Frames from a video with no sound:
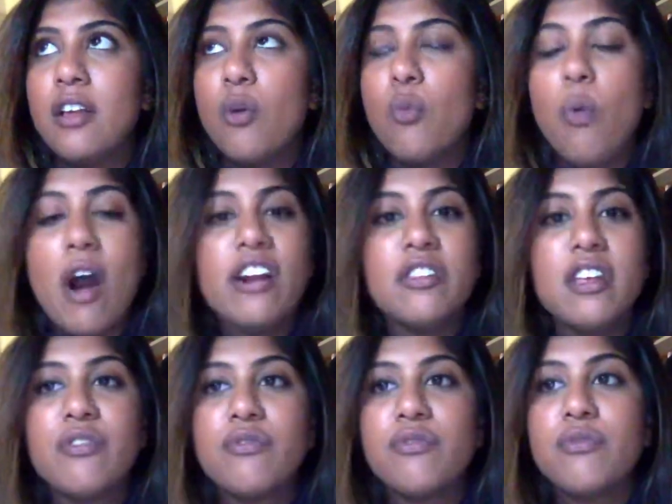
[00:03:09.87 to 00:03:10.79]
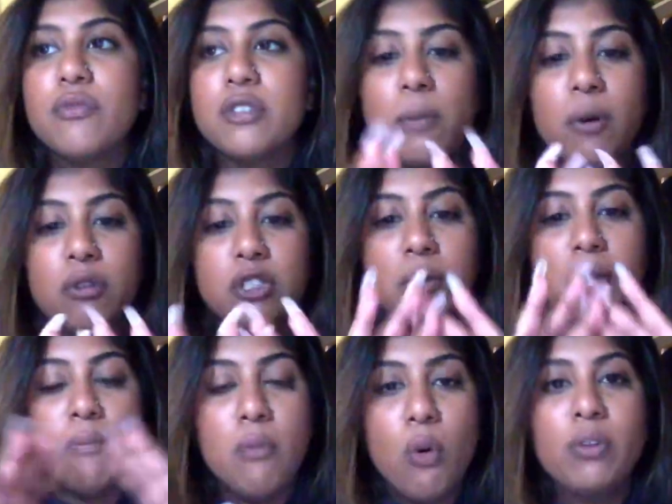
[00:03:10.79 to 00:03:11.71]
why are they supposed to be
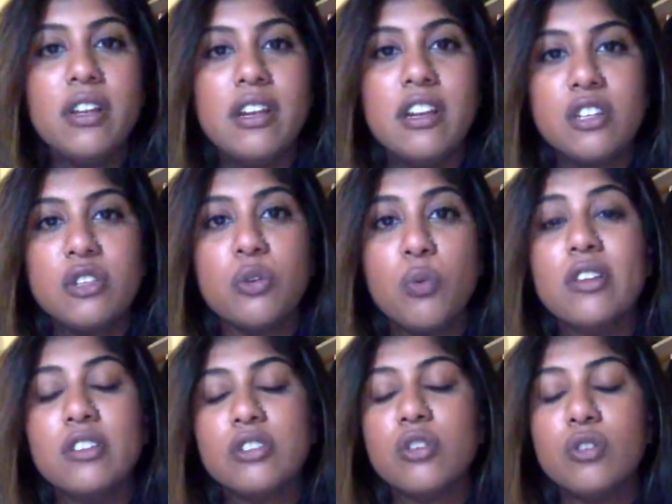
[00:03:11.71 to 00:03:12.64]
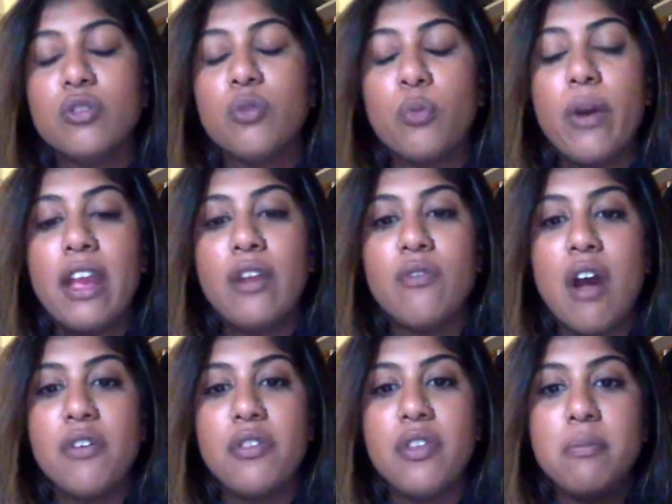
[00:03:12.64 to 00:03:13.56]
molded into one certain way
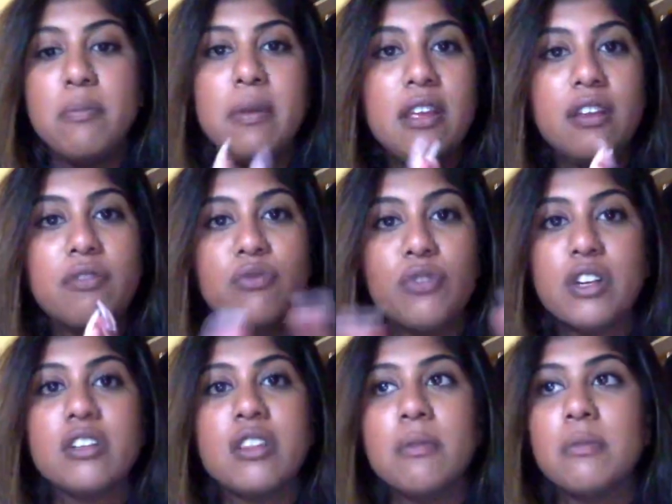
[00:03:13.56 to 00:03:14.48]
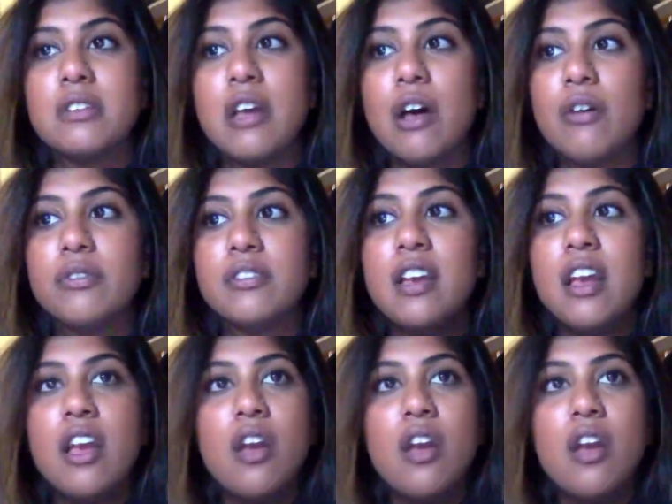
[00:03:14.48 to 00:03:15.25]
rather than being free to themselves?